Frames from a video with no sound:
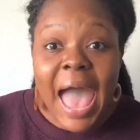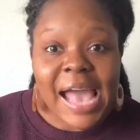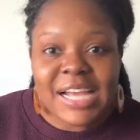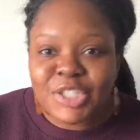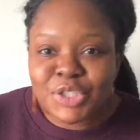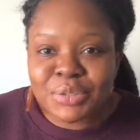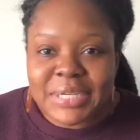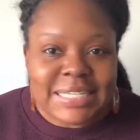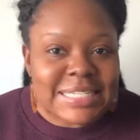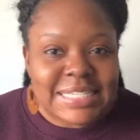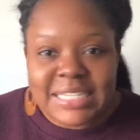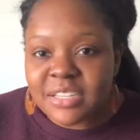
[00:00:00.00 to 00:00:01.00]
As you
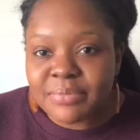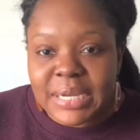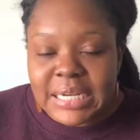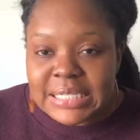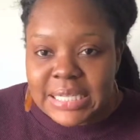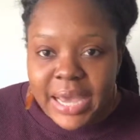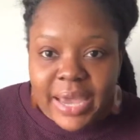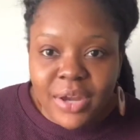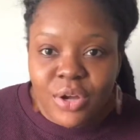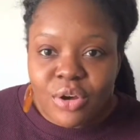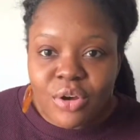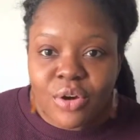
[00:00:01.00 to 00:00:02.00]
can see by the
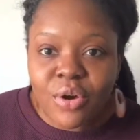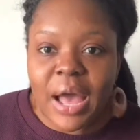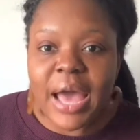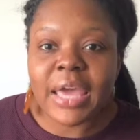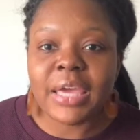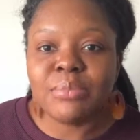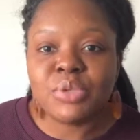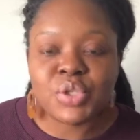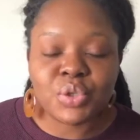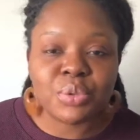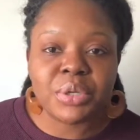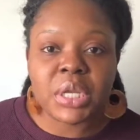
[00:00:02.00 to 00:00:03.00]
title, I am
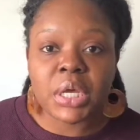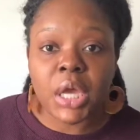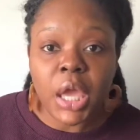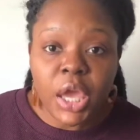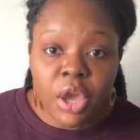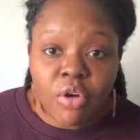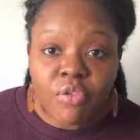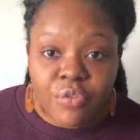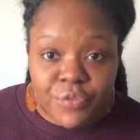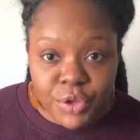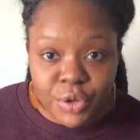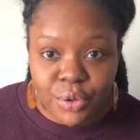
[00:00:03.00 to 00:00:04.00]
doing a hair
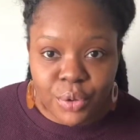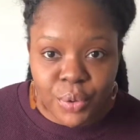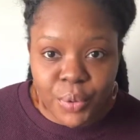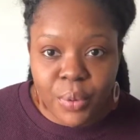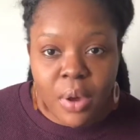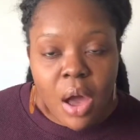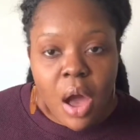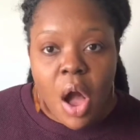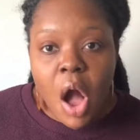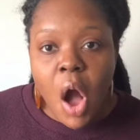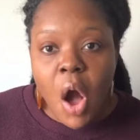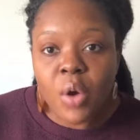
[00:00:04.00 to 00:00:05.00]
review
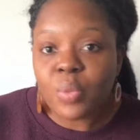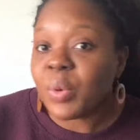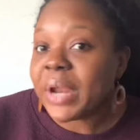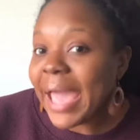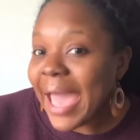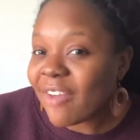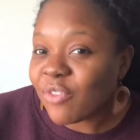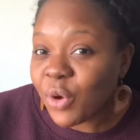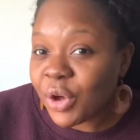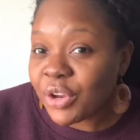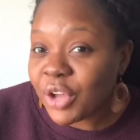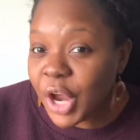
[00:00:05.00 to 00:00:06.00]
on what I have
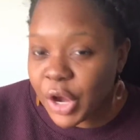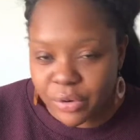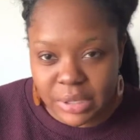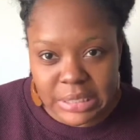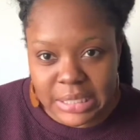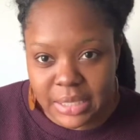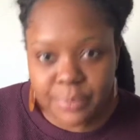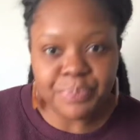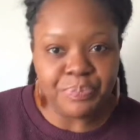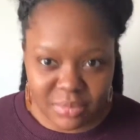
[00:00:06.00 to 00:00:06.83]
on currently.